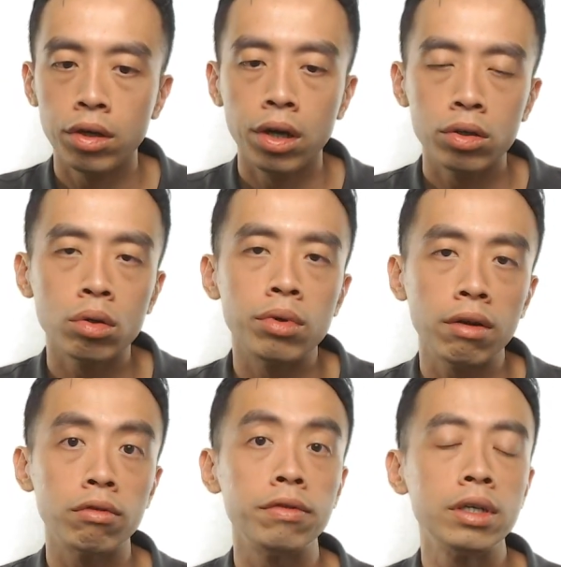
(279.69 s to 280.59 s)
So we have
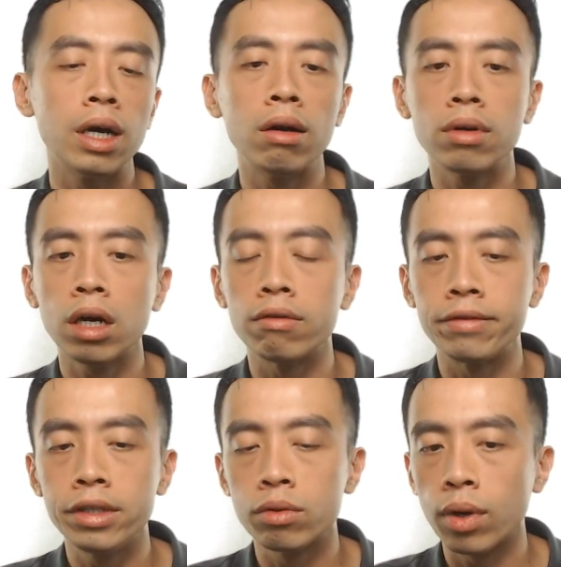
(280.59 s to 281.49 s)
to figure out of
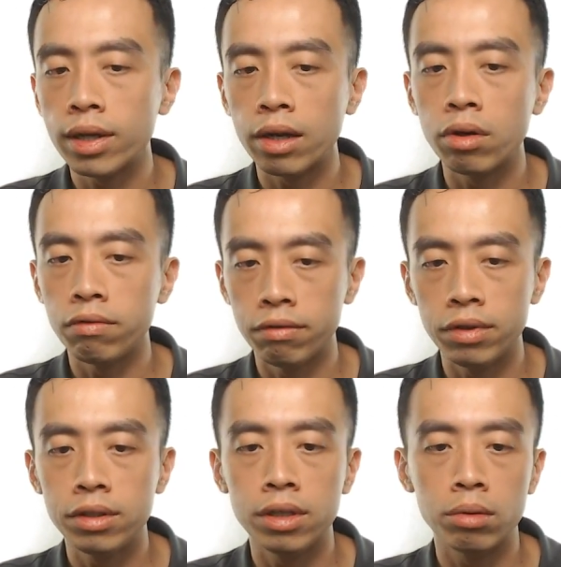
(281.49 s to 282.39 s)
this 150
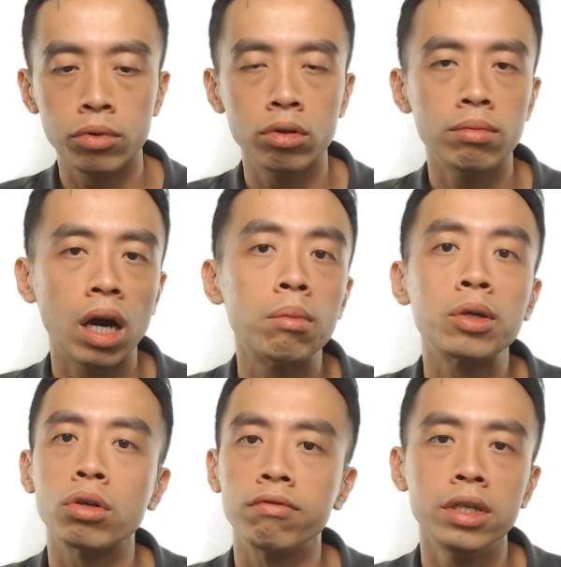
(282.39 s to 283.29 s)
cm cube, how
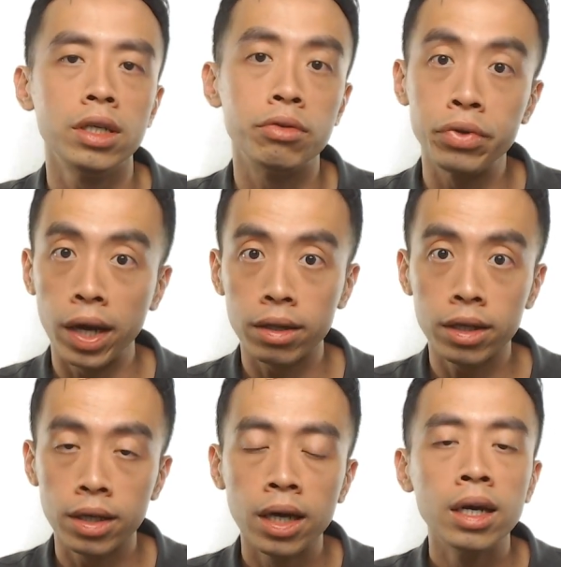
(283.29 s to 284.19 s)
much of it is reacted,